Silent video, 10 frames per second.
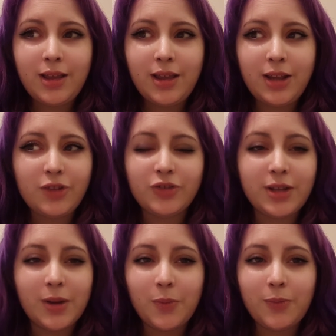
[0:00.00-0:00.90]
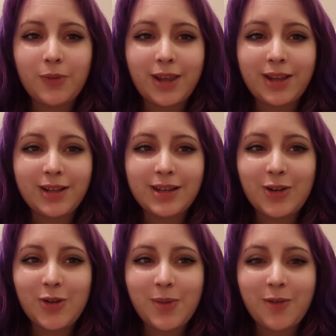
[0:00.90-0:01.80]
it just didn't
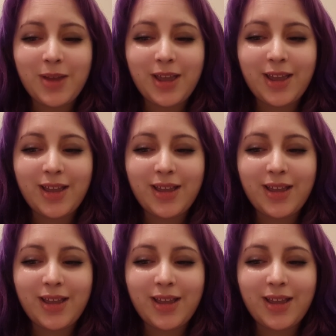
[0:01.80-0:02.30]
come out of my hair.